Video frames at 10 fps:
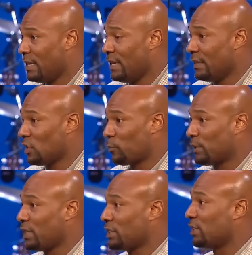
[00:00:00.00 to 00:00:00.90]
in this
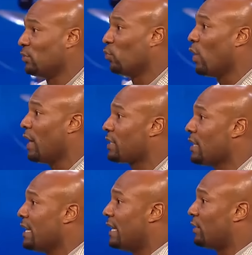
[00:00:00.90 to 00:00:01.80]
position? What
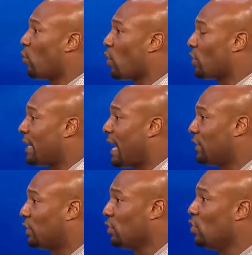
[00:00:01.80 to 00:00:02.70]
in the world did I
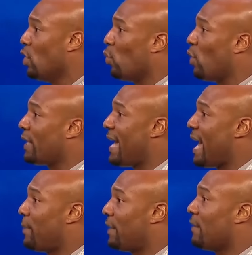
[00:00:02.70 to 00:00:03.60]
do? What
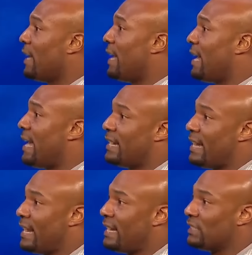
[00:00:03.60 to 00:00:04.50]
happened? And, and,
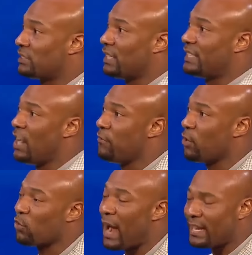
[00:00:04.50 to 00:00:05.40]
and is the
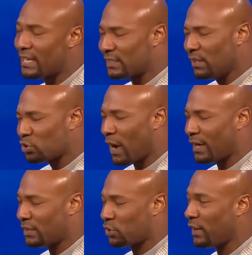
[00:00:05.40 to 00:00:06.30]
devil right? Because he'll
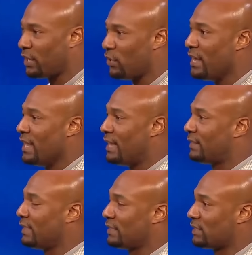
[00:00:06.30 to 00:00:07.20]
try to trick you
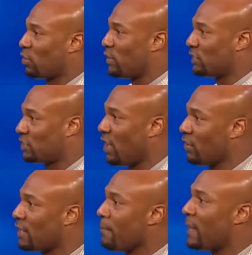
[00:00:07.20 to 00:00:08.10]
that this is a
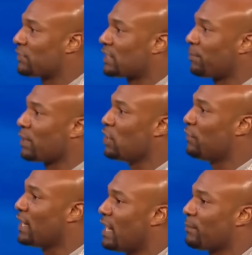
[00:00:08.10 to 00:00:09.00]
result of something
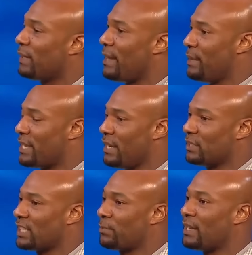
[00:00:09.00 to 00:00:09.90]
you've done. But let me tell
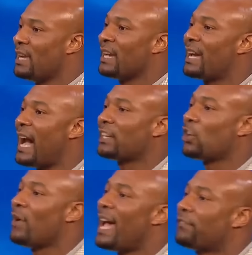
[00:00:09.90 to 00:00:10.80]
you something. God
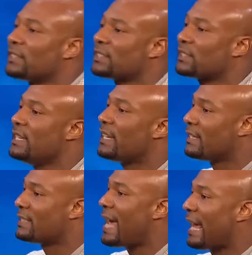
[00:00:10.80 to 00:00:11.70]
don't have to sneak
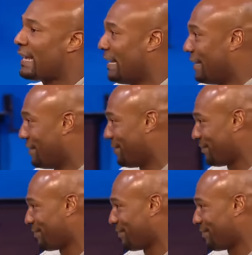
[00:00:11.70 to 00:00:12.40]
an attack in.